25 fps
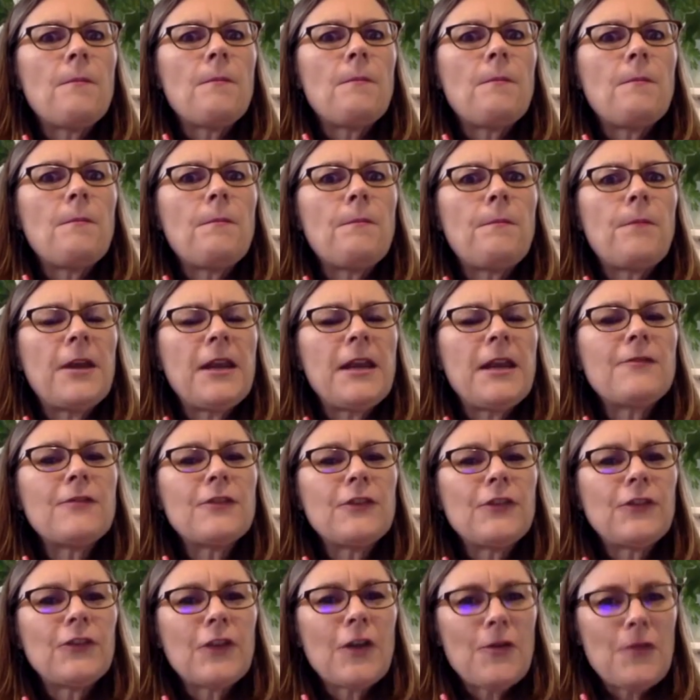But
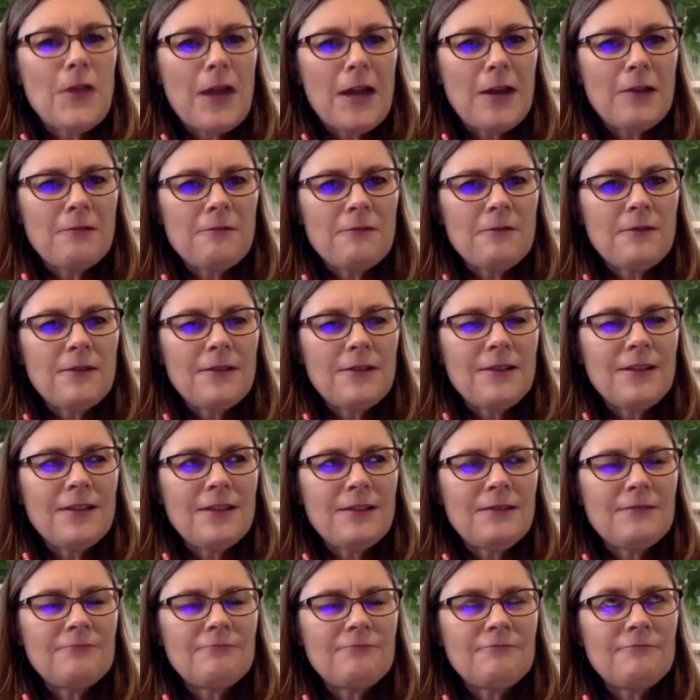even so, that
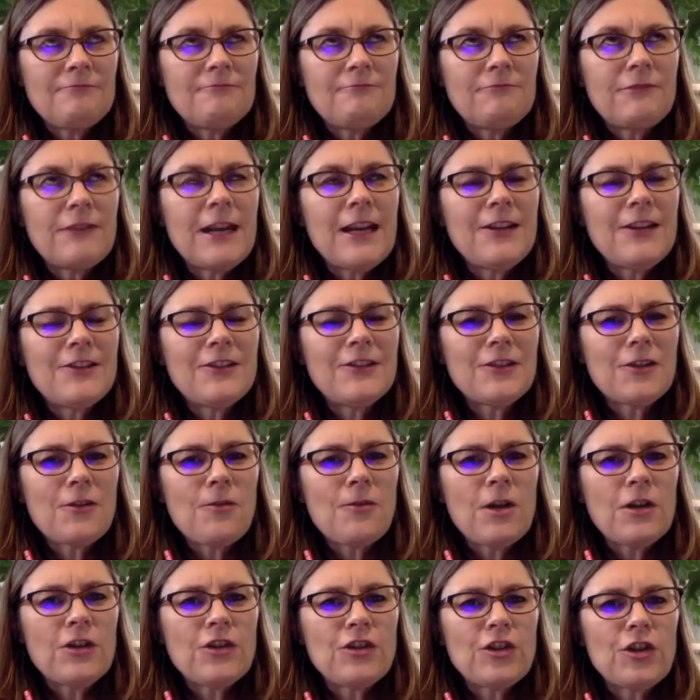raises the
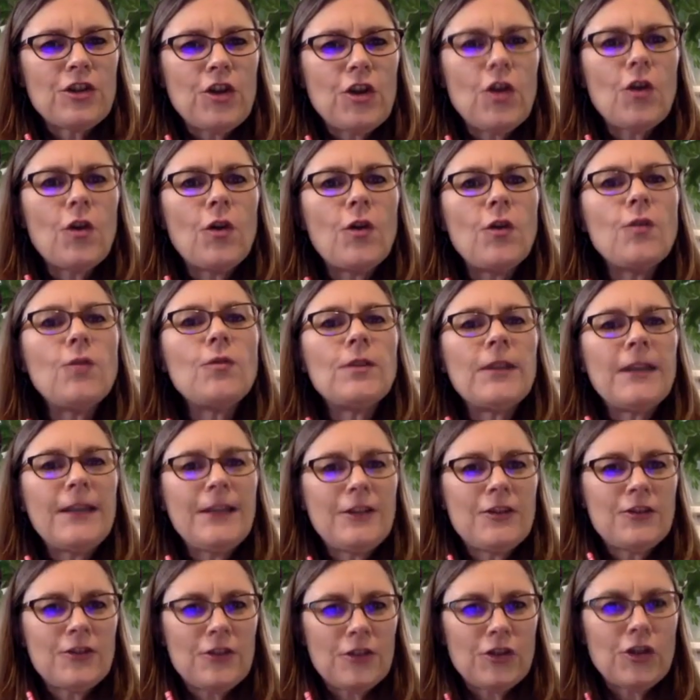question, who
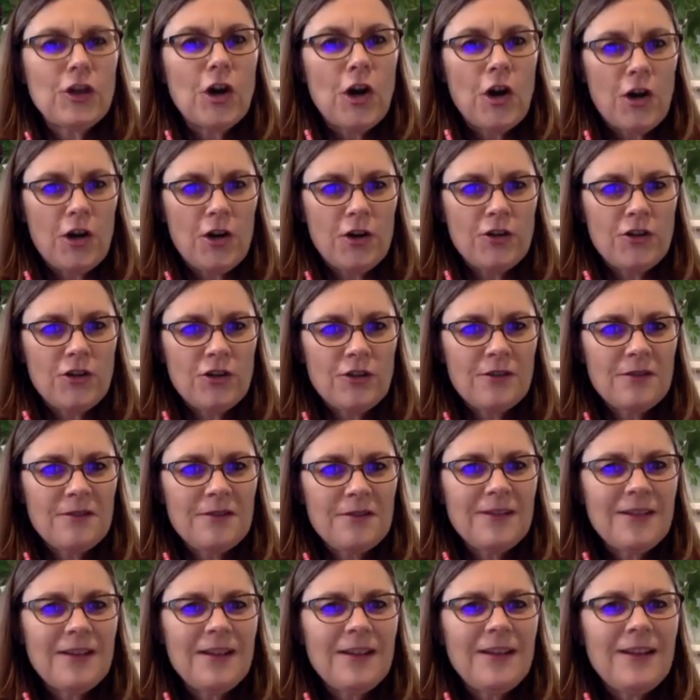leads the charge?
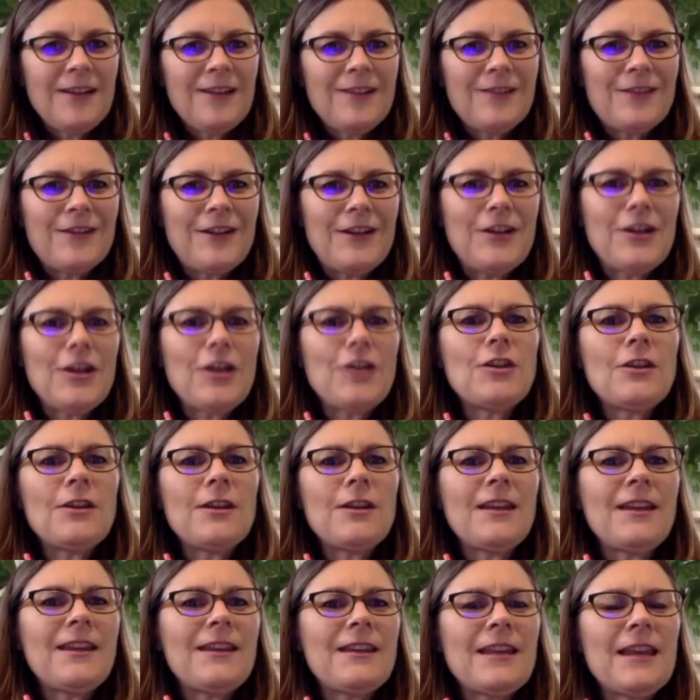Right?
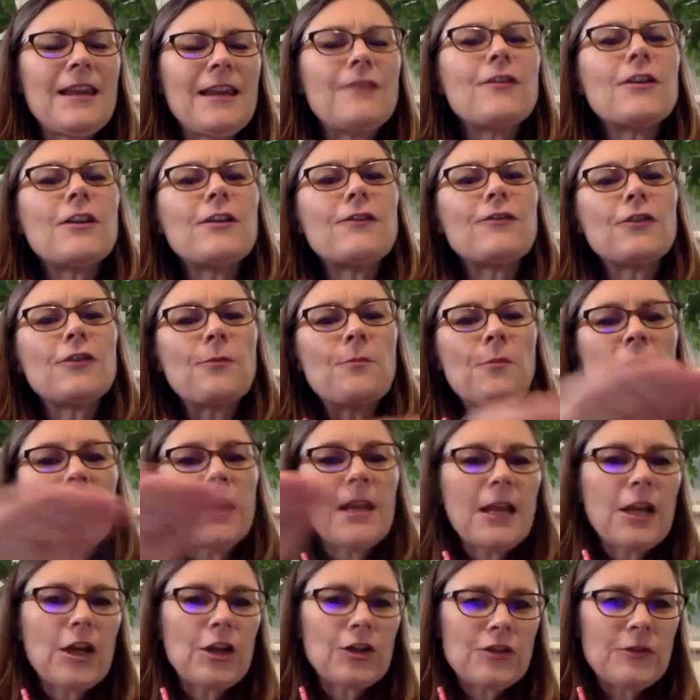Even if you're
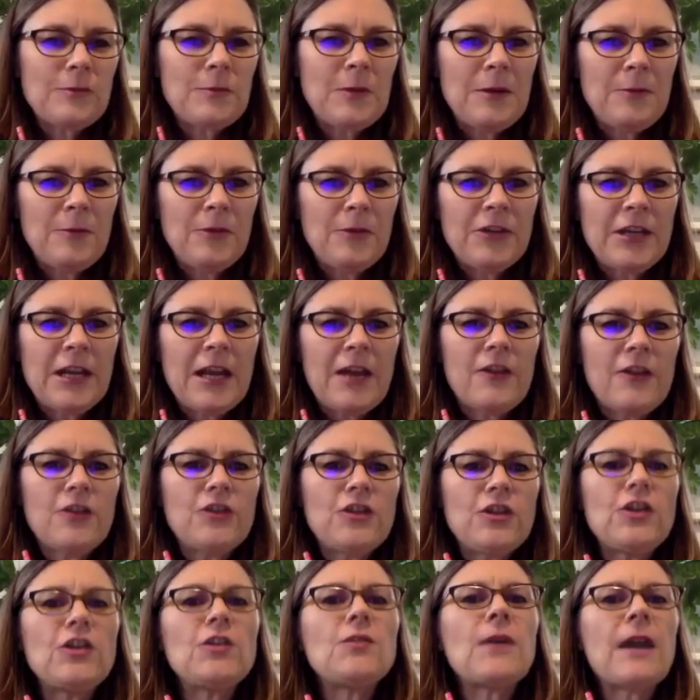bringing lots of people together,
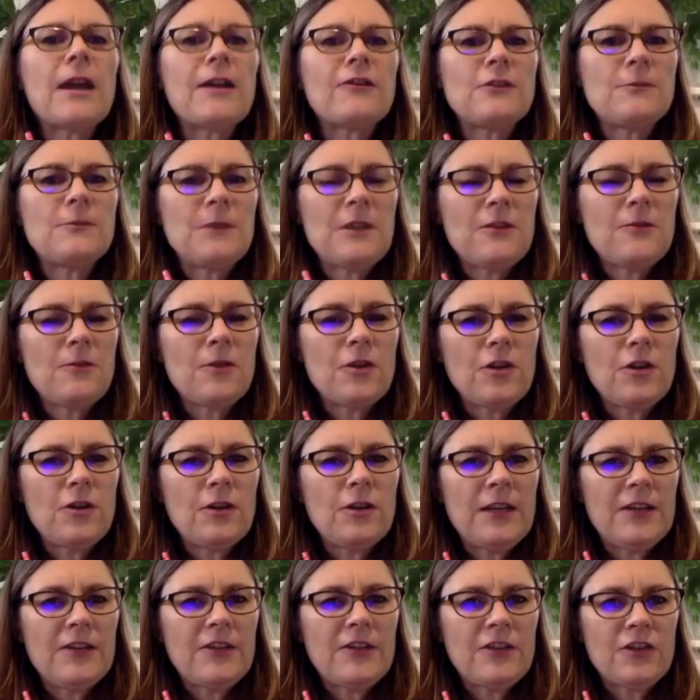do you have to be the one who
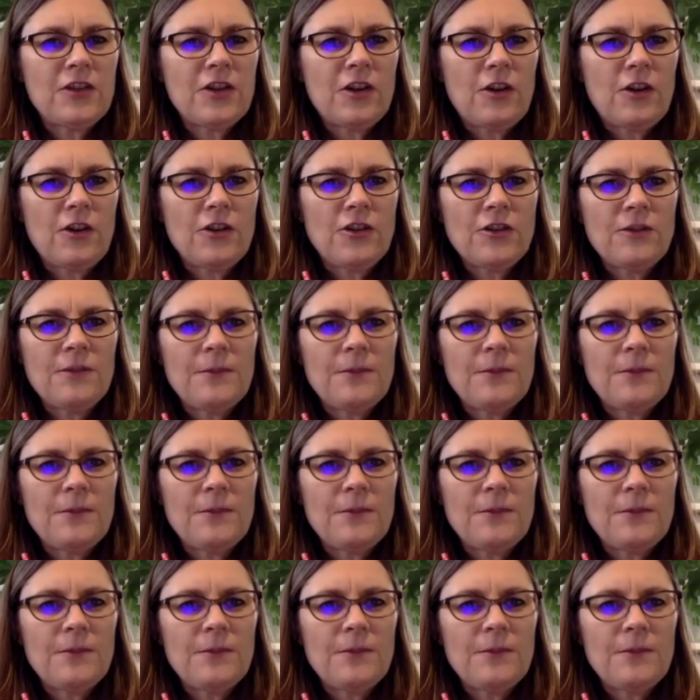leads the charge?